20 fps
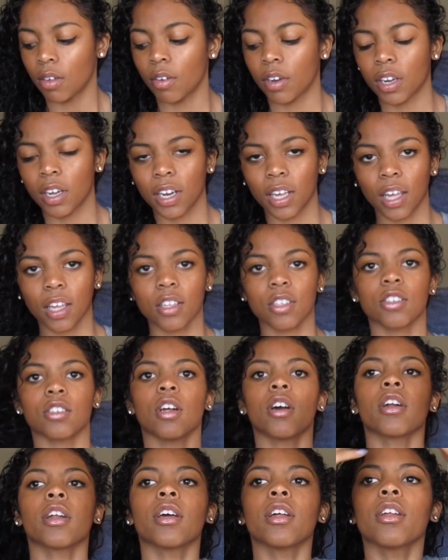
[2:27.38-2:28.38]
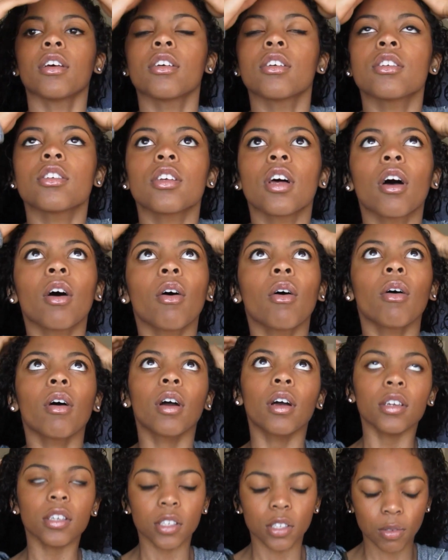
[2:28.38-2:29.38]
we're gonna get started. So
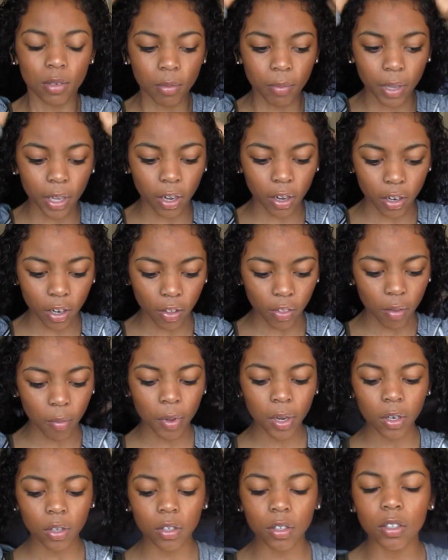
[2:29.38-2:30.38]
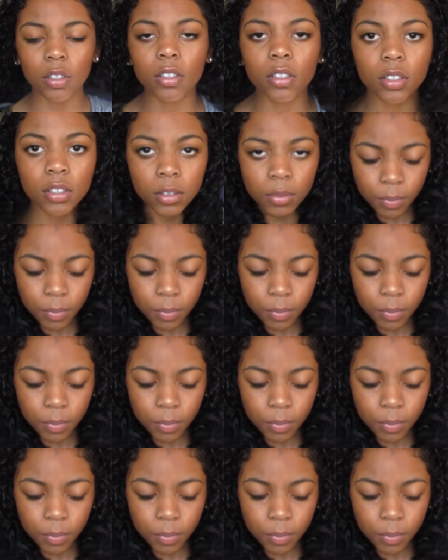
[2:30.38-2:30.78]
I split my hair down the middle